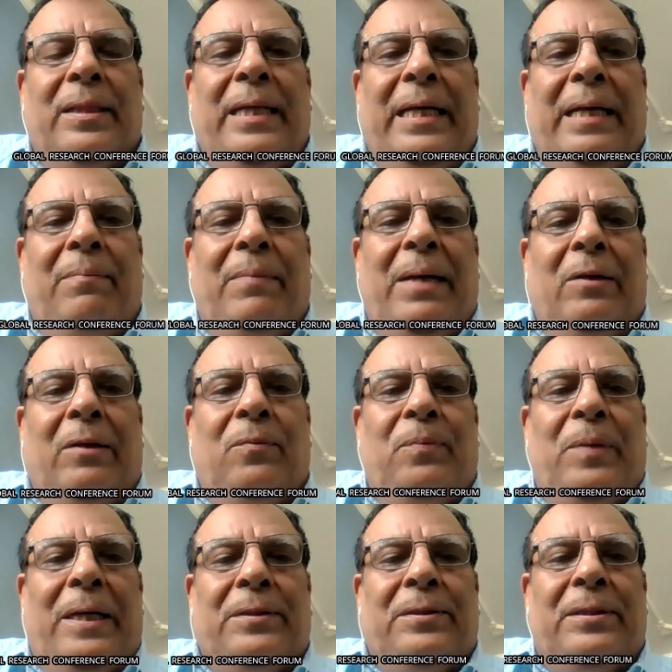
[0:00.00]
They
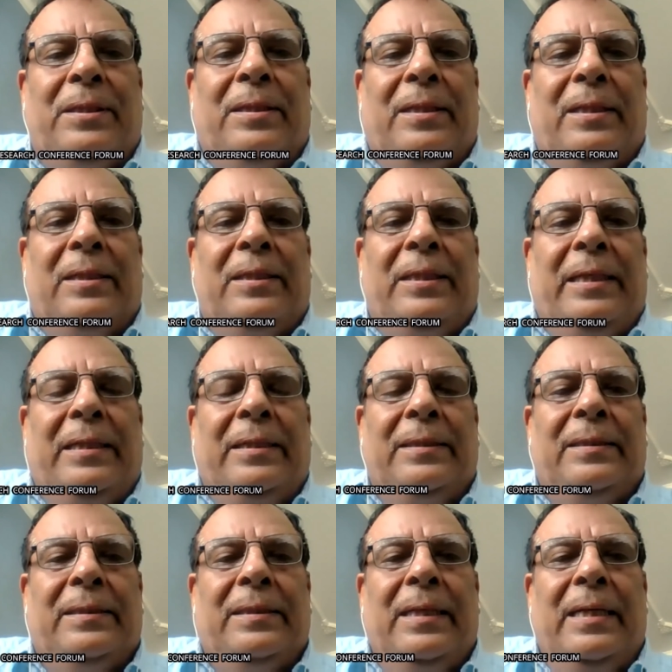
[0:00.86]
manufacture the
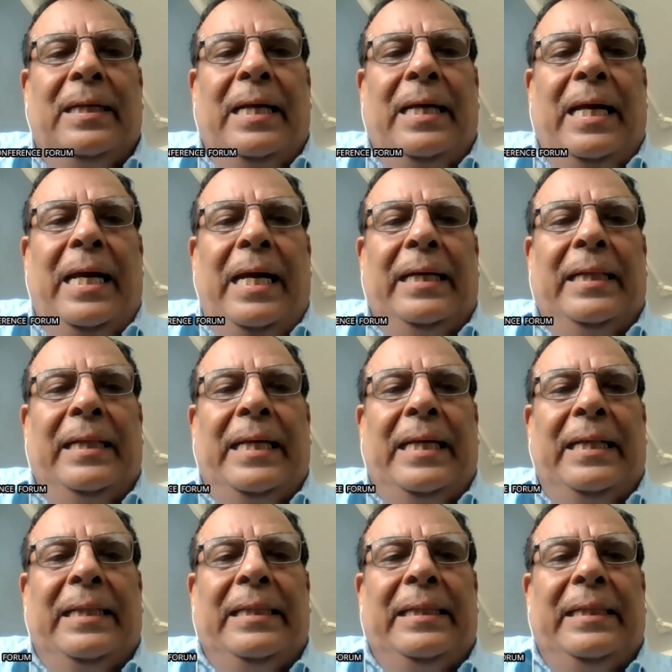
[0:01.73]
things and
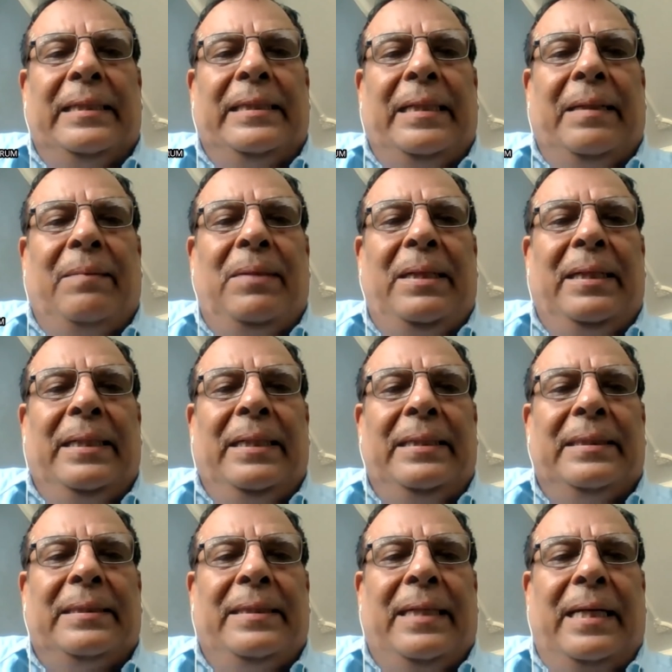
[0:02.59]
then the
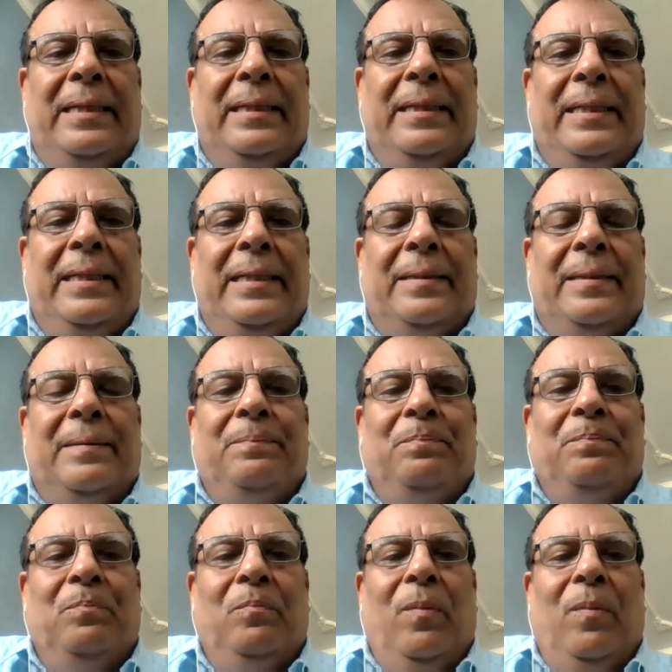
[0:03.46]
assembling is done there.
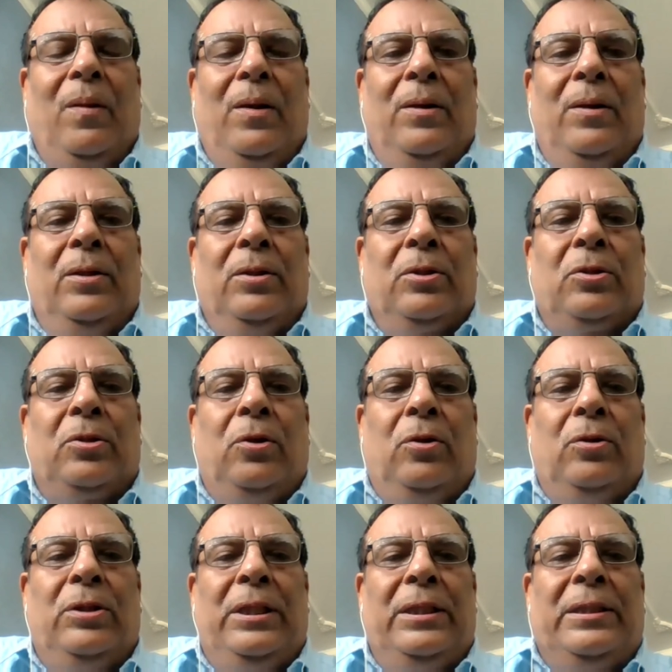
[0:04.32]

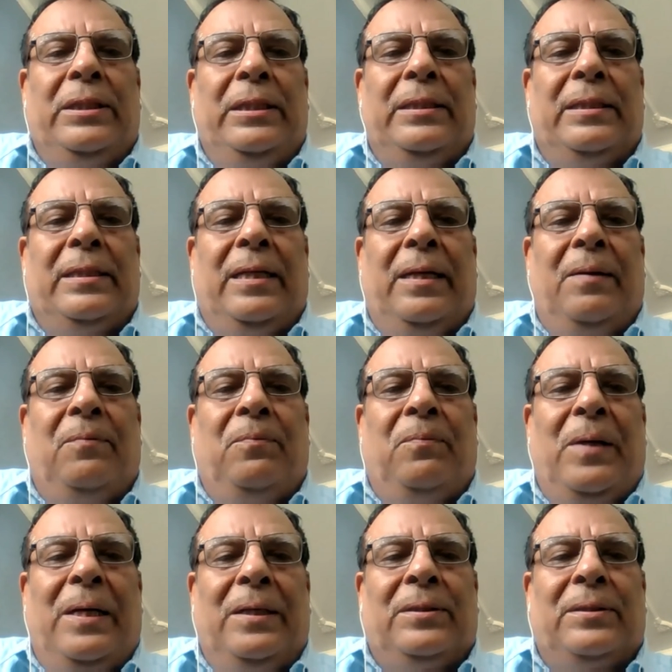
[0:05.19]
So this is the
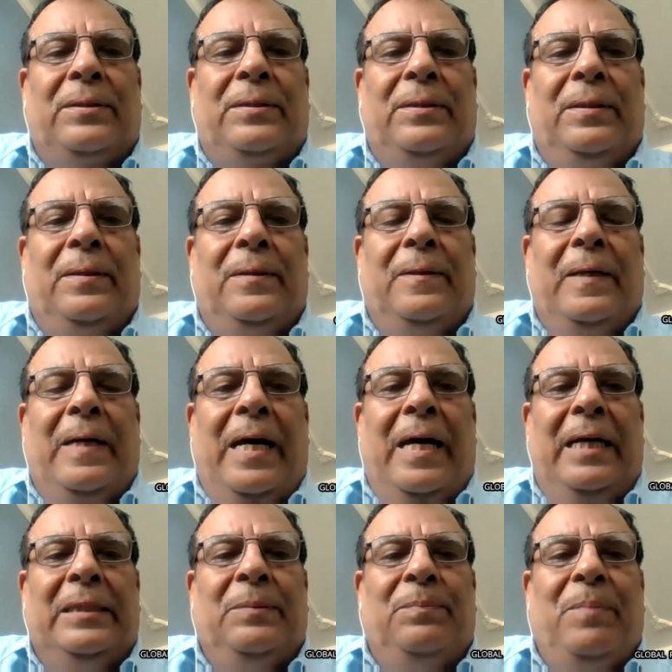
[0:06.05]
first
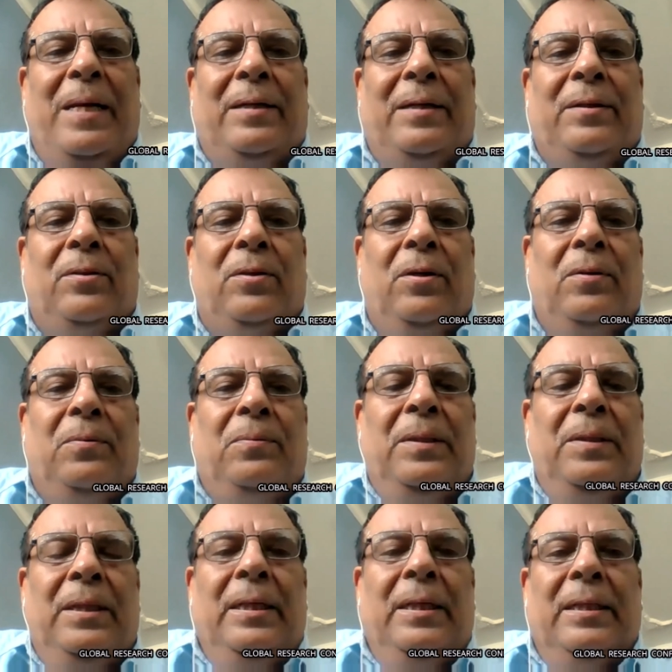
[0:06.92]
aspect
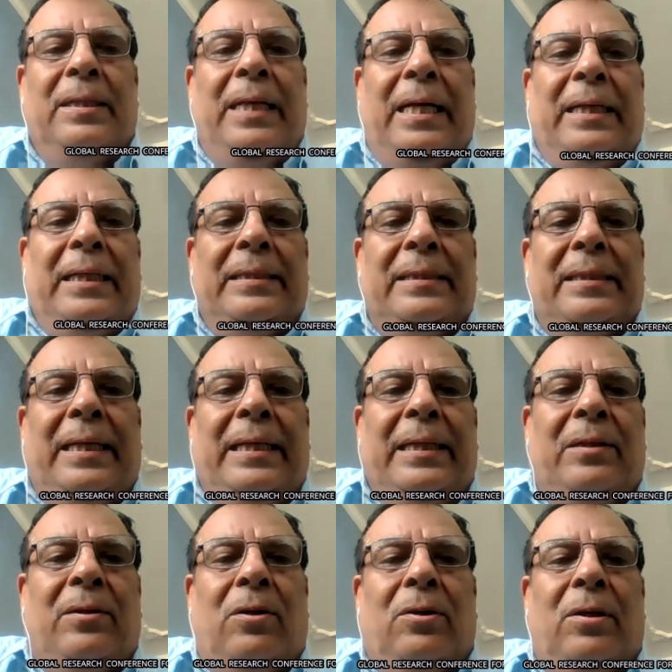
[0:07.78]
of that is the
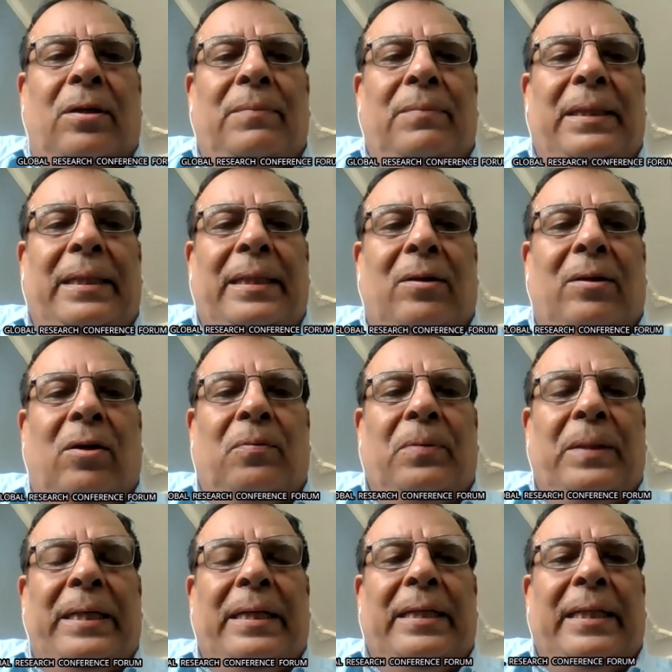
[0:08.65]
economy
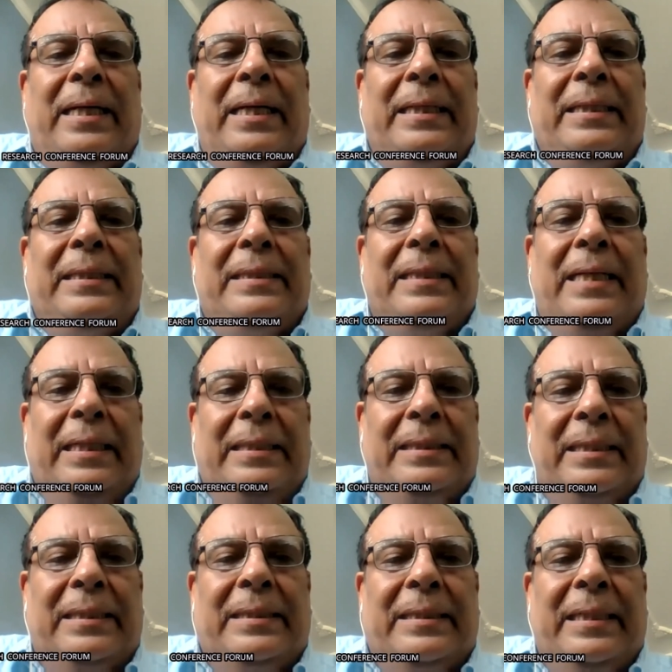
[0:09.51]
of India is
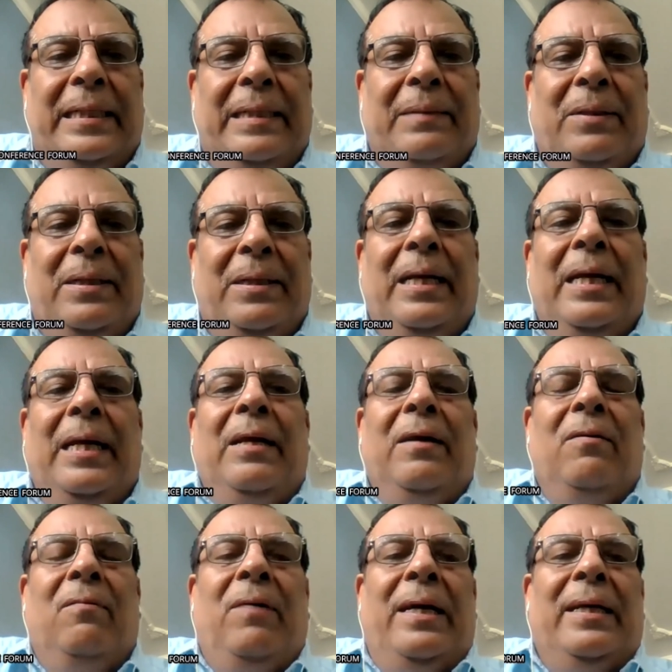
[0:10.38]
not sustainable.
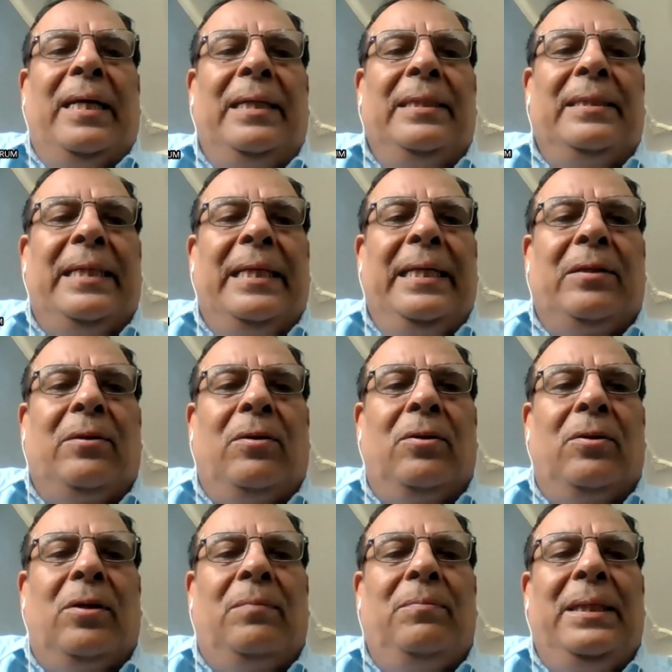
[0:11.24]
When I say
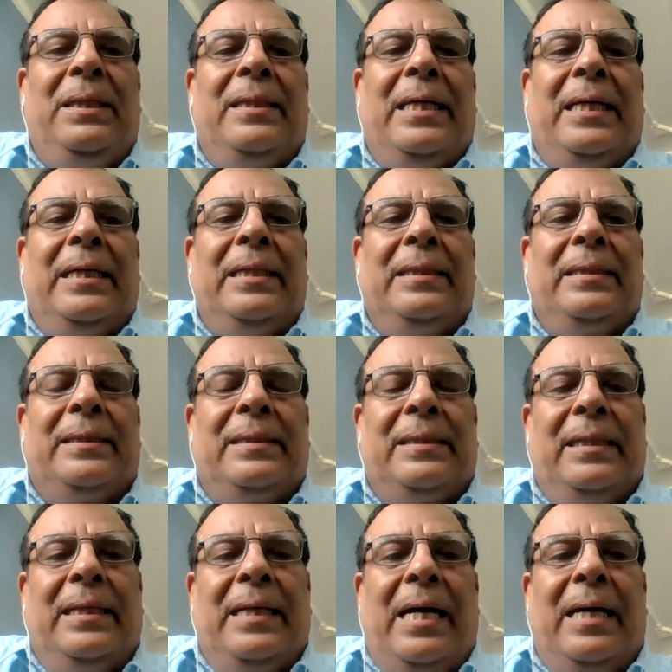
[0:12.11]
economy, that is
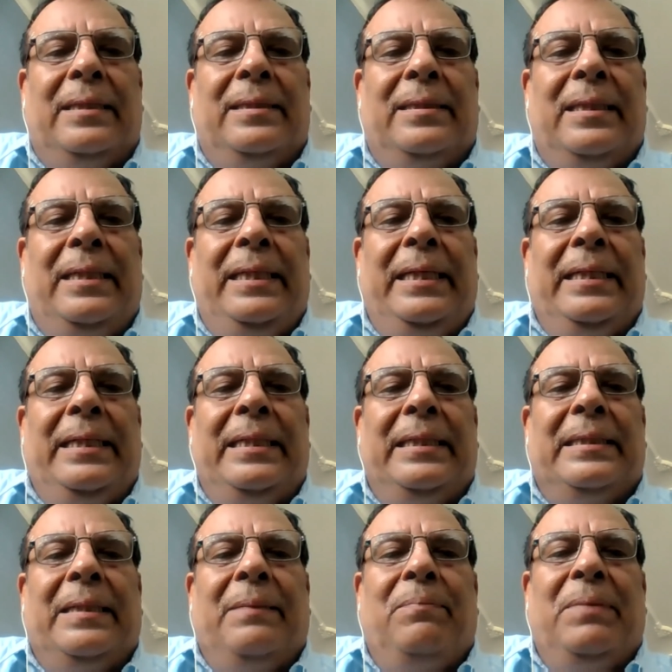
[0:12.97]
largely it
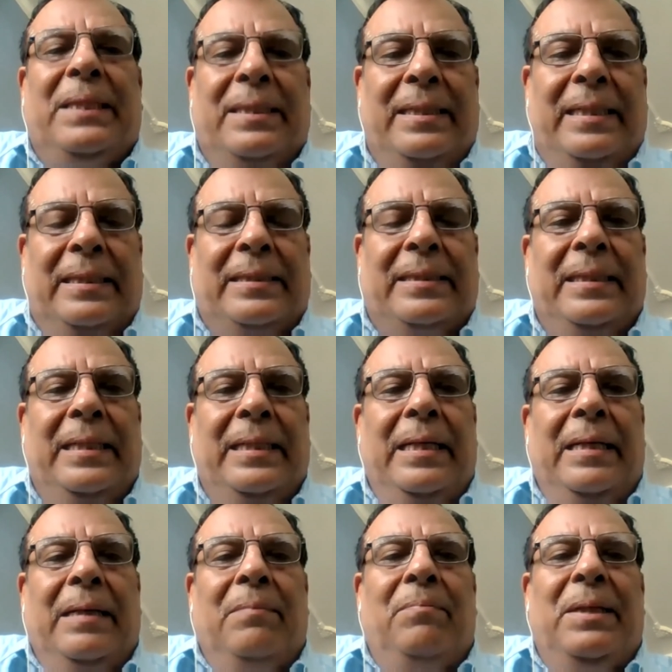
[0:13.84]
is a business.
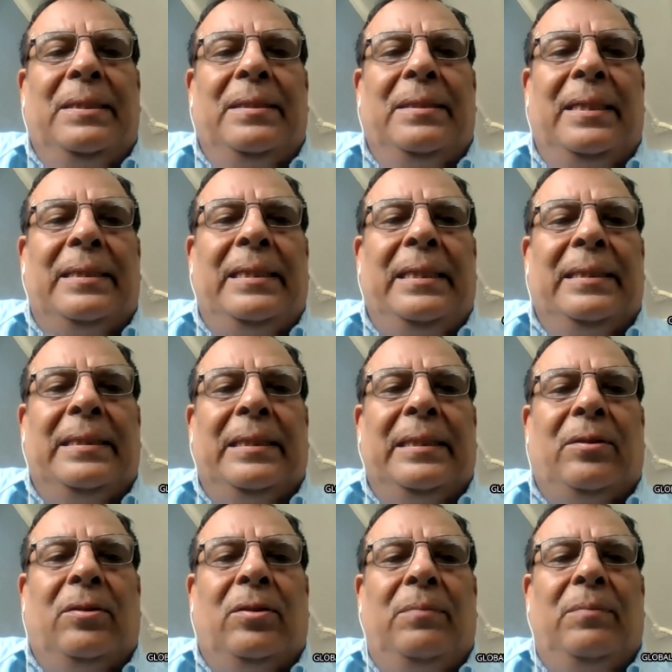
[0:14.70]
Business
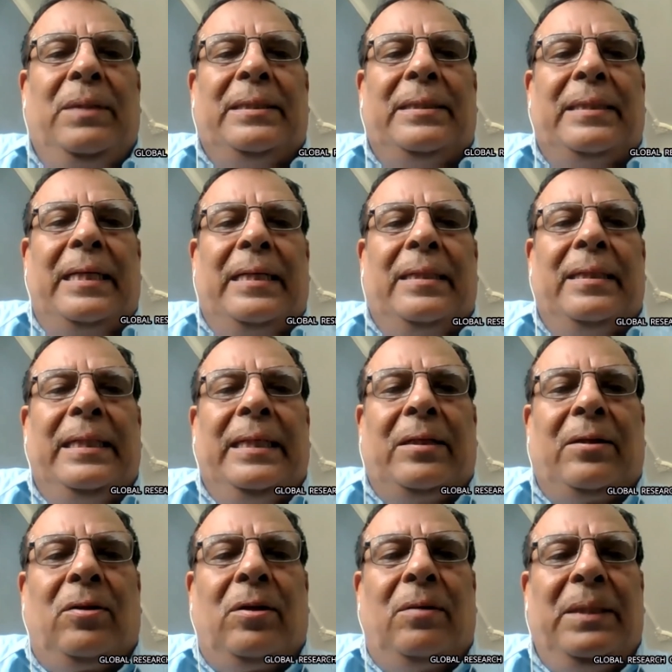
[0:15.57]
is economics and
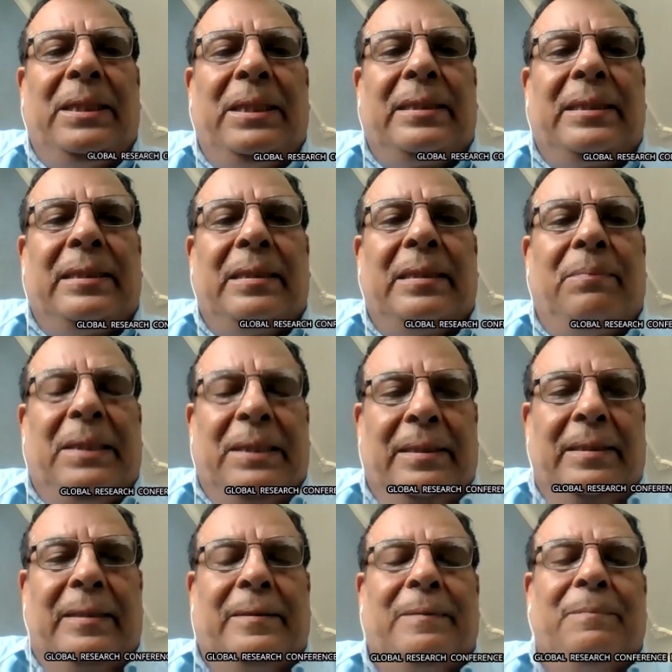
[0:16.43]
economics is a
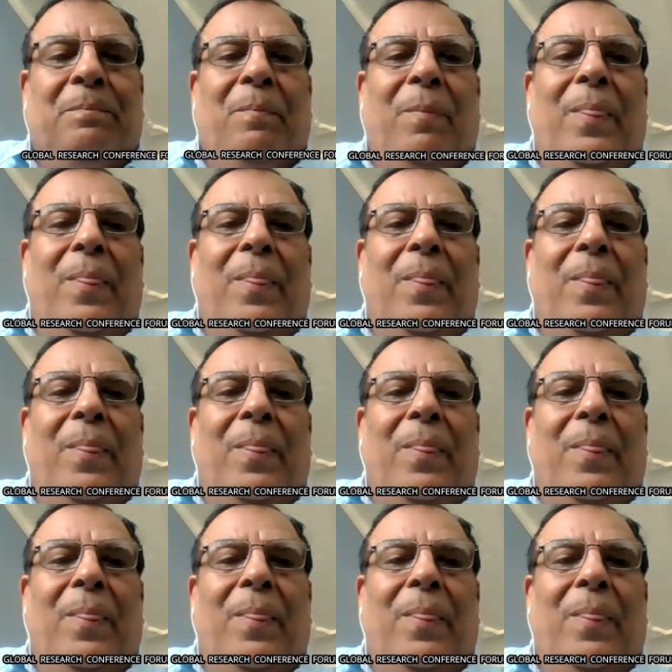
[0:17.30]
business.